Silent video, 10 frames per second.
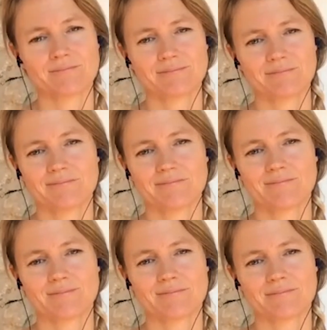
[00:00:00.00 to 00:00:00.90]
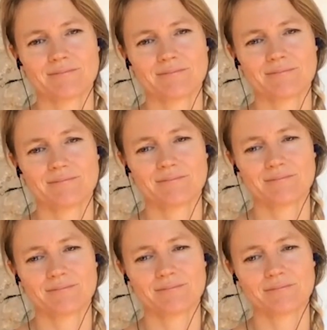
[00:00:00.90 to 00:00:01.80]

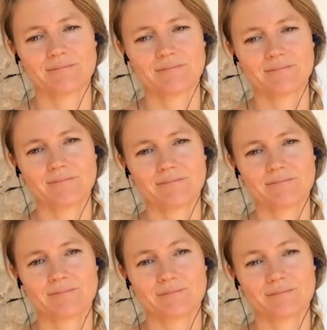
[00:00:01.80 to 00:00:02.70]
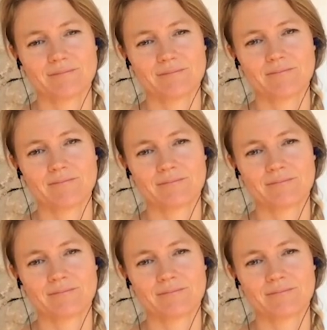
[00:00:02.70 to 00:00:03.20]
This person isn't speaking.